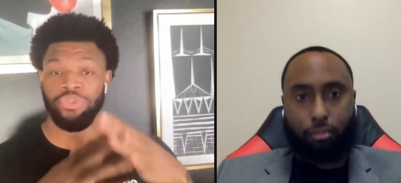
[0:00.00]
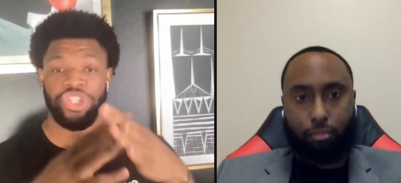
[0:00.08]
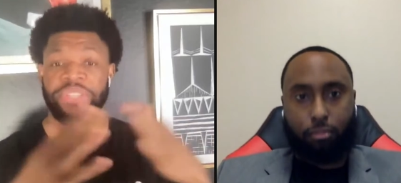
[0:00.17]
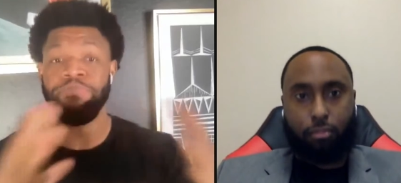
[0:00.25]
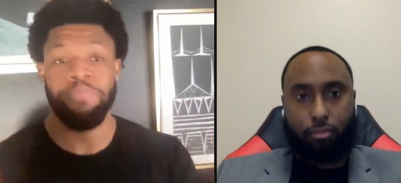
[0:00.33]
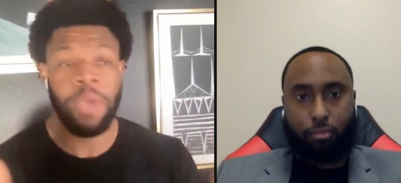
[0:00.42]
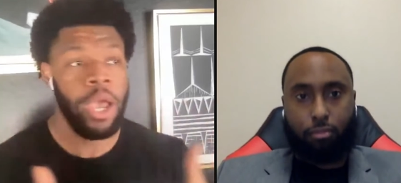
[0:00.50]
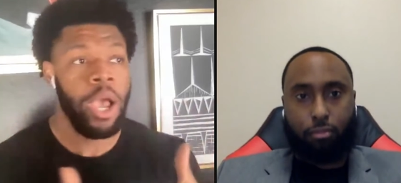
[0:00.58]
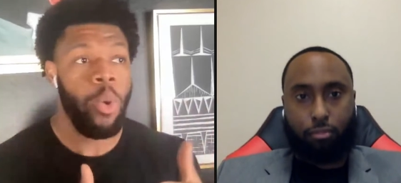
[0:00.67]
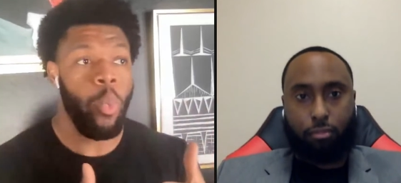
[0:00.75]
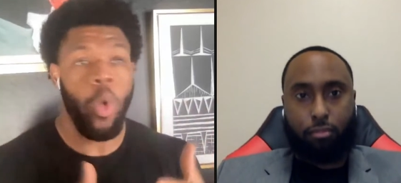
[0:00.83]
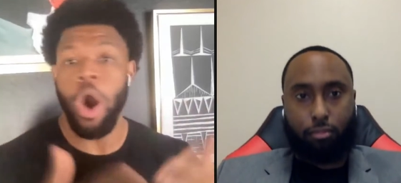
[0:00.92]
Speaker 1: know just
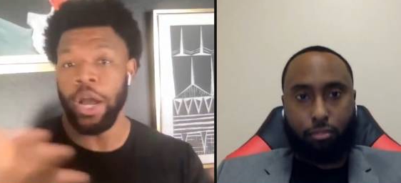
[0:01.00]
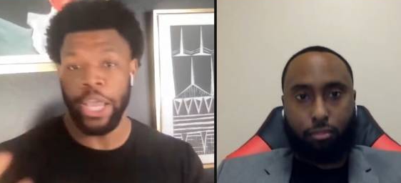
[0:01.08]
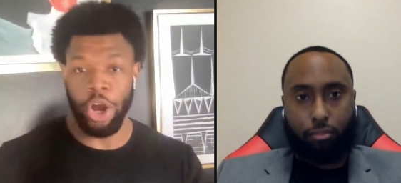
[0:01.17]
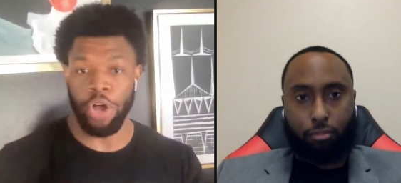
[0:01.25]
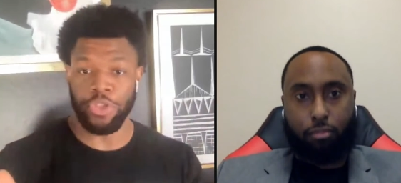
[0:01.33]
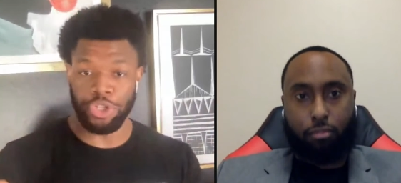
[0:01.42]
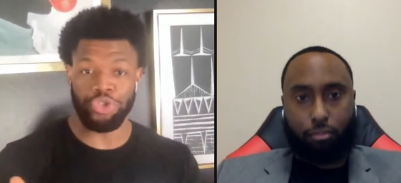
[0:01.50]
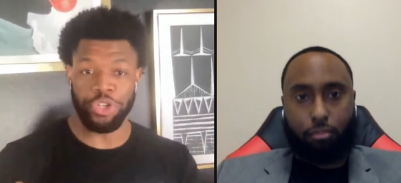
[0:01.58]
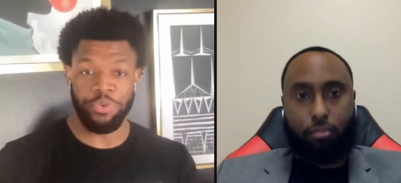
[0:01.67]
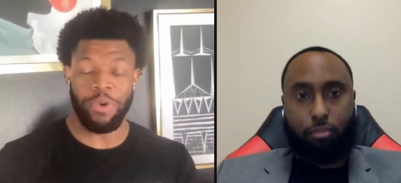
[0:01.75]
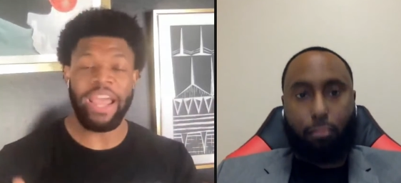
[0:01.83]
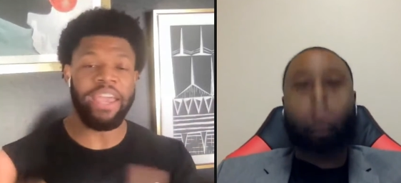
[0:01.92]
walking on the
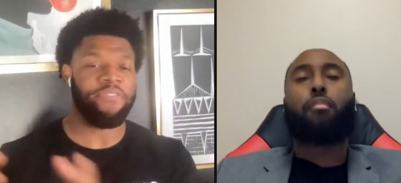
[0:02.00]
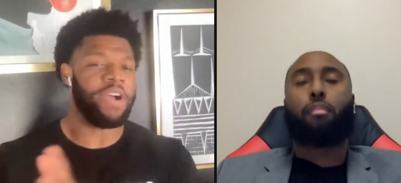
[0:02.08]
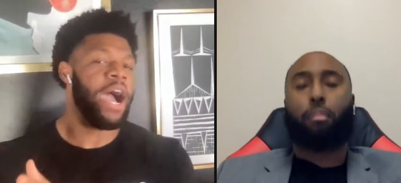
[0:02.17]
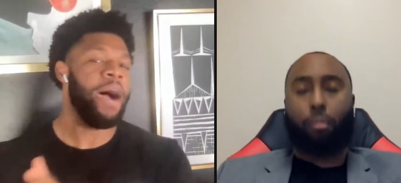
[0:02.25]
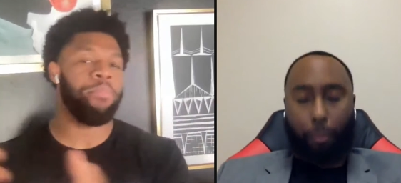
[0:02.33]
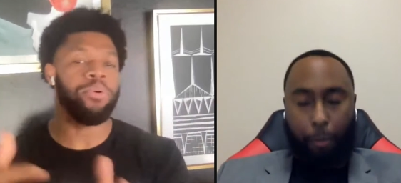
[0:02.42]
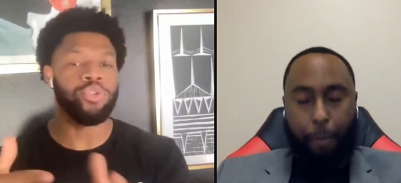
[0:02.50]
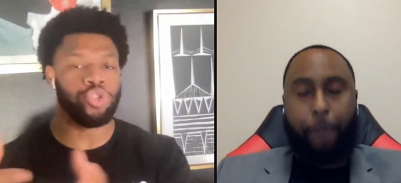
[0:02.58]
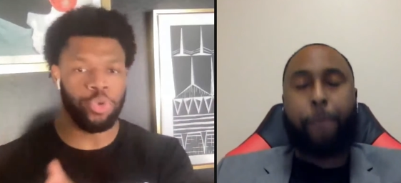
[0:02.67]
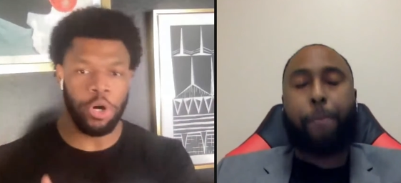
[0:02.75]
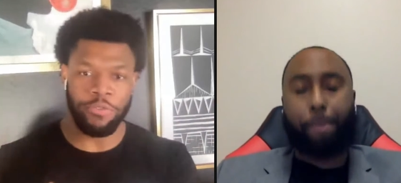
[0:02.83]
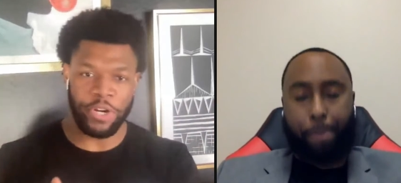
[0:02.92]
street, right? If a cop pulls
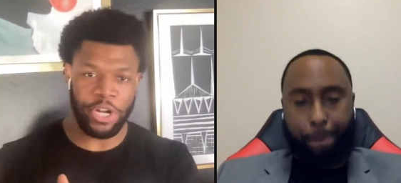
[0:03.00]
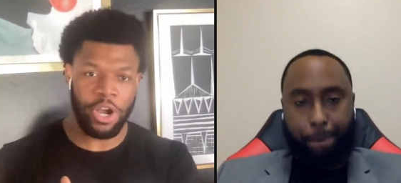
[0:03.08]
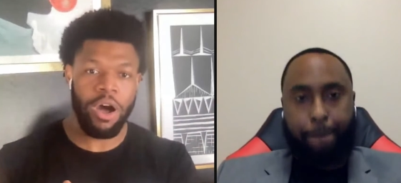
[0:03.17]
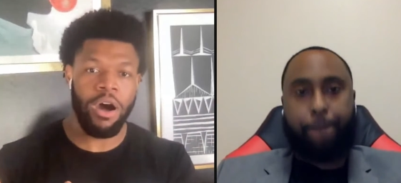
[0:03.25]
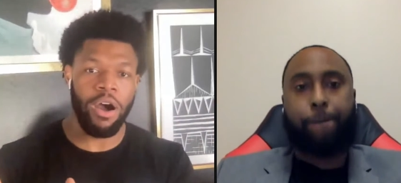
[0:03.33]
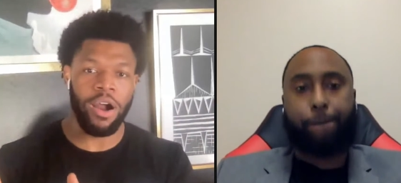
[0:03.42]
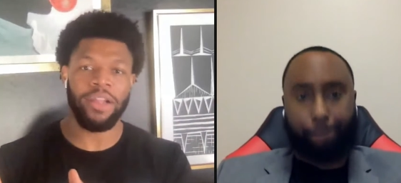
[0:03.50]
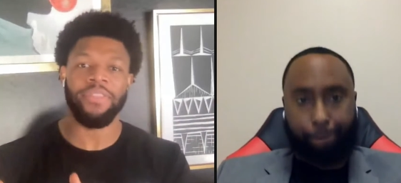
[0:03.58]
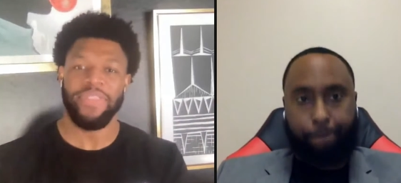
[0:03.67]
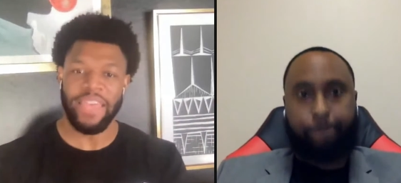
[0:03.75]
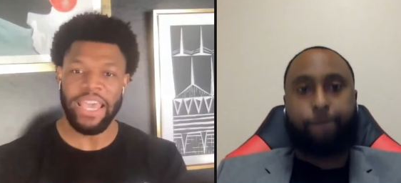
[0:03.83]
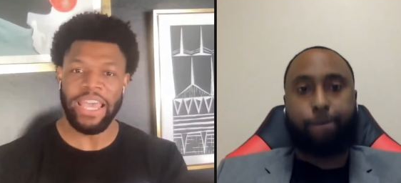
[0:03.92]
you mm-hmm. over in a car,
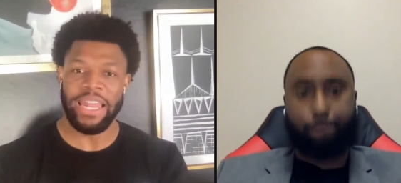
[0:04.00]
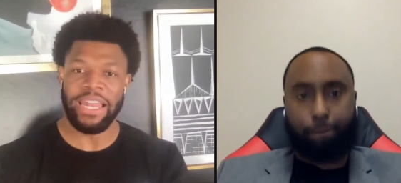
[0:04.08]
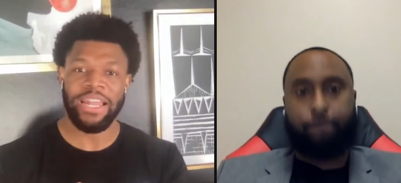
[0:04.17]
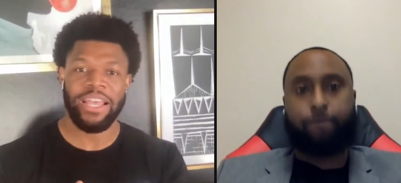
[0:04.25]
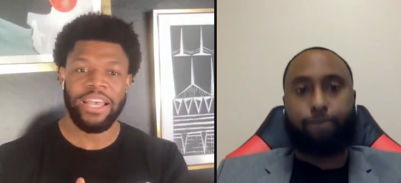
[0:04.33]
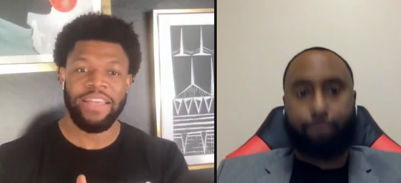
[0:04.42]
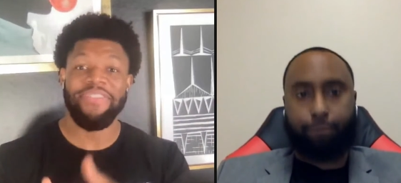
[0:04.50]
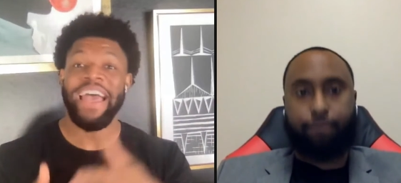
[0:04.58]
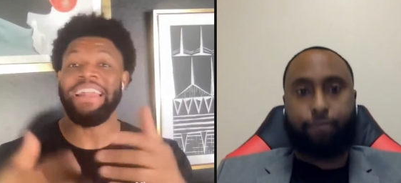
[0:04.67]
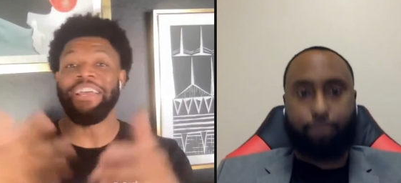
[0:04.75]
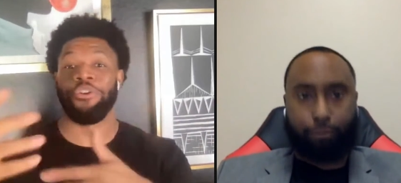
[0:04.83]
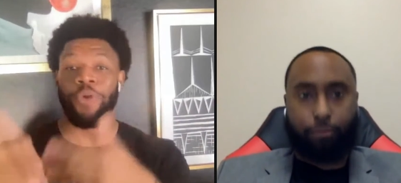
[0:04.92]
then mm-hmm.
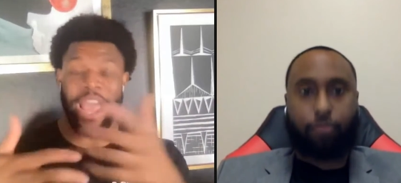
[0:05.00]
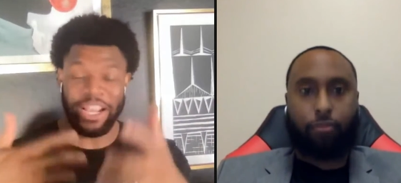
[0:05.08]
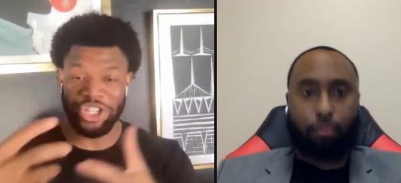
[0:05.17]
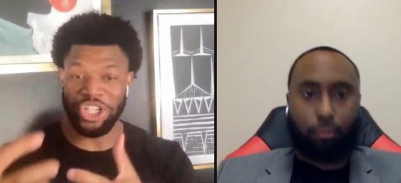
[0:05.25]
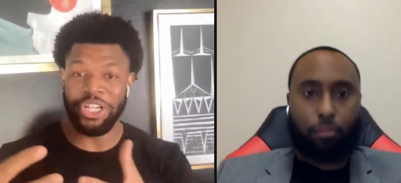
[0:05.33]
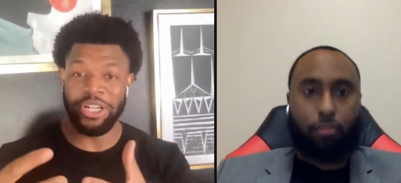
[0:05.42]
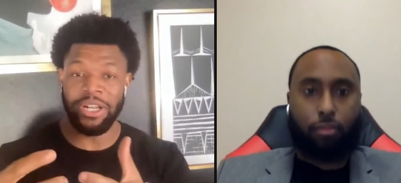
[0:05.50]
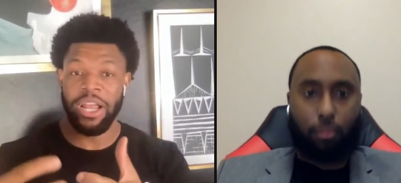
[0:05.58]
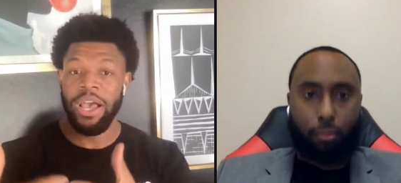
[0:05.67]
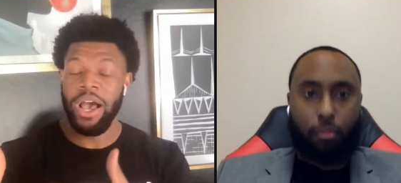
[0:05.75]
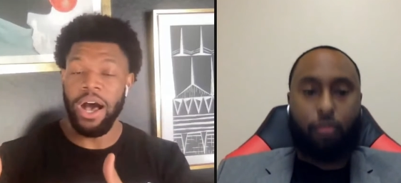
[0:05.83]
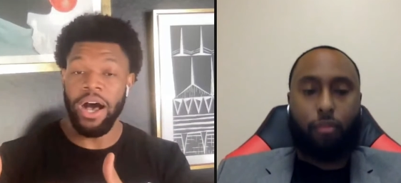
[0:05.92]
that interaction
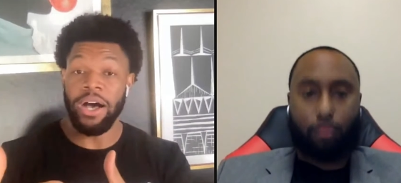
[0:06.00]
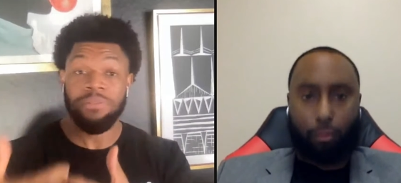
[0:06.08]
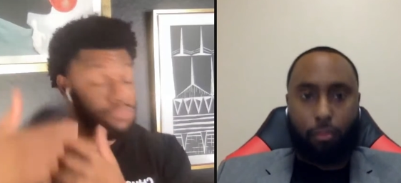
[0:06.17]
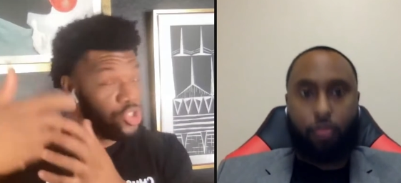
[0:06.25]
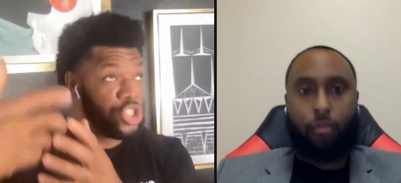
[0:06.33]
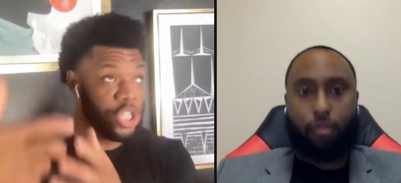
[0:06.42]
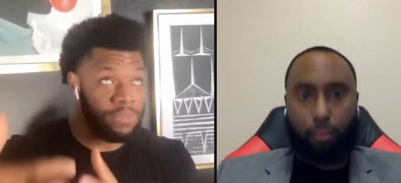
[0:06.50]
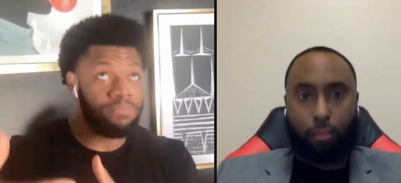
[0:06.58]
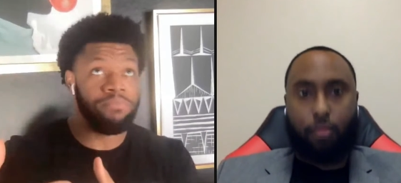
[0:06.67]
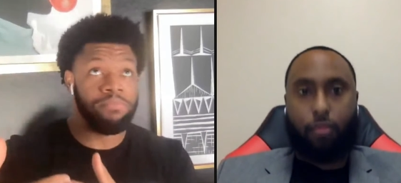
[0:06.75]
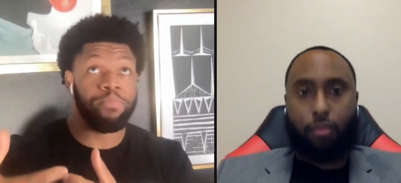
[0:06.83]
uh, should